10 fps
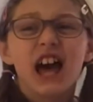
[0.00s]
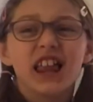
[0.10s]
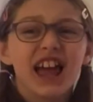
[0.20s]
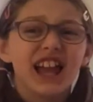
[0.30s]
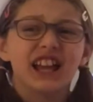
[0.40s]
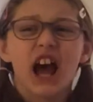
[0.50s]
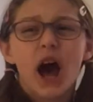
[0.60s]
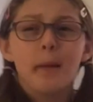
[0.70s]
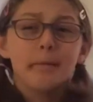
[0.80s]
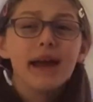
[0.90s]
a
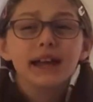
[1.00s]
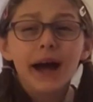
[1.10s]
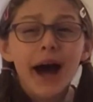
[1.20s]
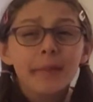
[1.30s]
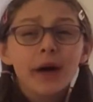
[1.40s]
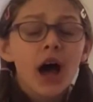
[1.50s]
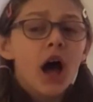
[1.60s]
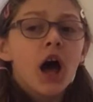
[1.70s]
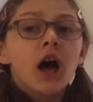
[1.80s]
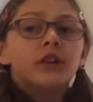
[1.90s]
makeup
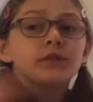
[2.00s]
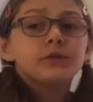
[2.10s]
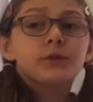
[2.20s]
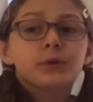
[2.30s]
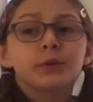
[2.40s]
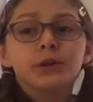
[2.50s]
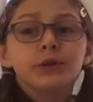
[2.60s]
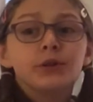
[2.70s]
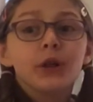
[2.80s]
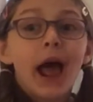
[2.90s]

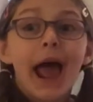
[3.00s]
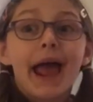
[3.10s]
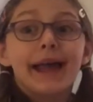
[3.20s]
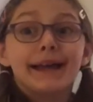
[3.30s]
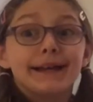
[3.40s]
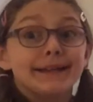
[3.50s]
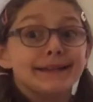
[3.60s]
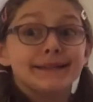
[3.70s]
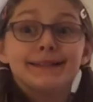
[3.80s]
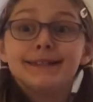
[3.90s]
tutorial,
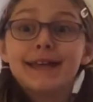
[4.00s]
and